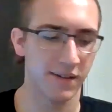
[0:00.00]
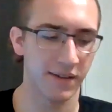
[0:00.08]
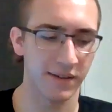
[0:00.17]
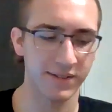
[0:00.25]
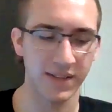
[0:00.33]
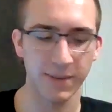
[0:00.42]

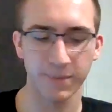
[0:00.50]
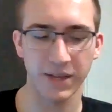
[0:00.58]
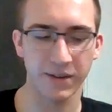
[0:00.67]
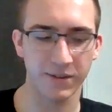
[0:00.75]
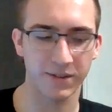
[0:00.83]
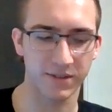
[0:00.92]
and just had
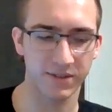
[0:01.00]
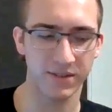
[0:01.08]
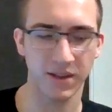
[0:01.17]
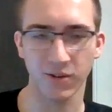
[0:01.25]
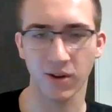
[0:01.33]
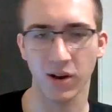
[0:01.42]
Pizza
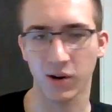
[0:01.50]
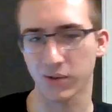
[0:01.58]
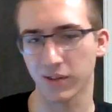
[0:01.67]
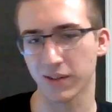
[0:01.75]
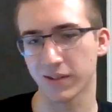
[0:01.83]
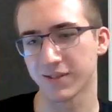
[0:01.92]
stutter
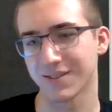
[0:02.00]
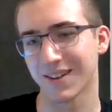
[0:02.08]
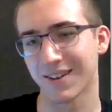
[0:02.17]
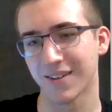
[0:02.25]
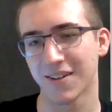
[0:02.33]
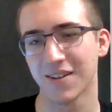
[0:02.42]
awkwardly
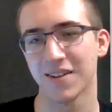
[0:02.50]
instead.